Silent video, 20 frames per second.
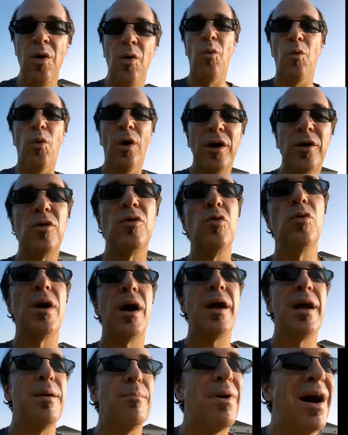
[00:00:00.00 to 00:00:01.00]
What are,
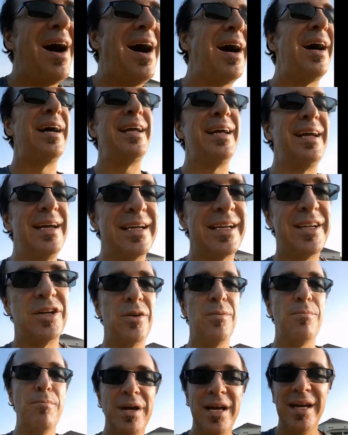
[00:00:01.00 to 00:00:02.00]
am I
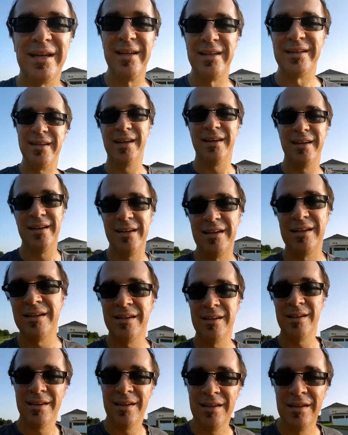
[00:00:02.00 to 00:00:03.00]
committed
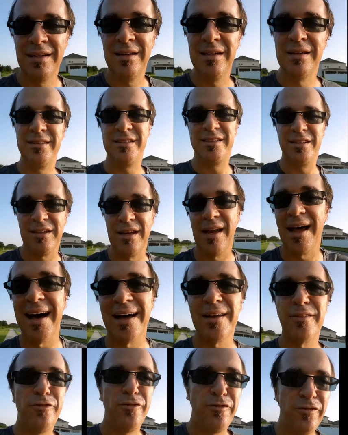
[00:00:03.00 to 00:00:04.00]
to
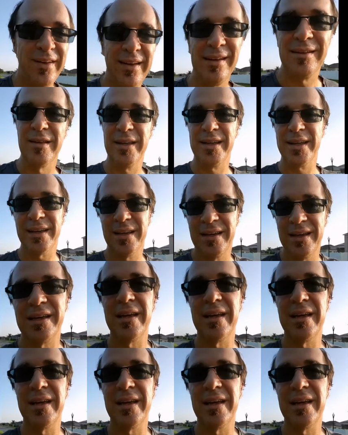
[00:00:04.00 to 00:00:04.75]
not feeling?